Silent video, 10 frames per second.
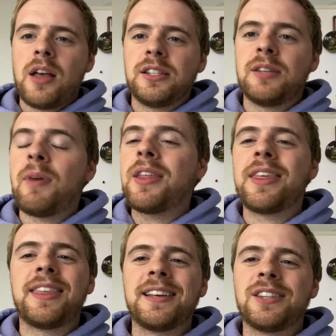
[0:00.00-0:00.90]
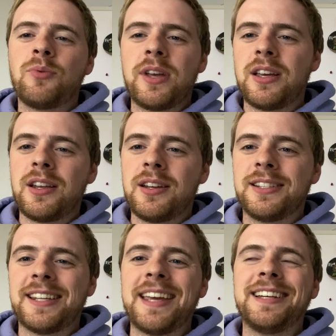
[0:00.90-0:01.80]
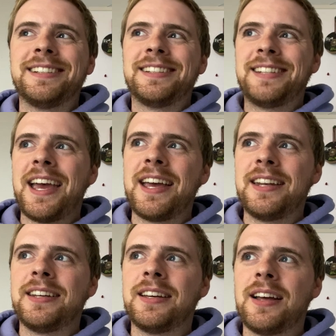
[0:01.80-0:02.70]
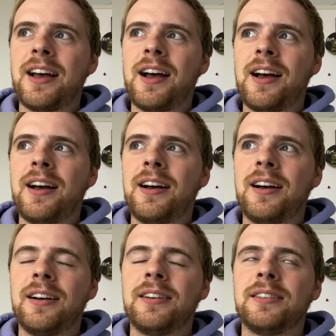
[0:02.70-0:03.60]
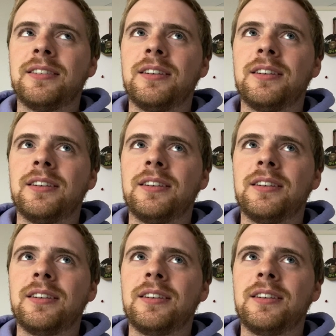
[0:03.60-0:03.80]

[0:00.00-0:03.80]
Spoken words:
Some other things that we can say instead are,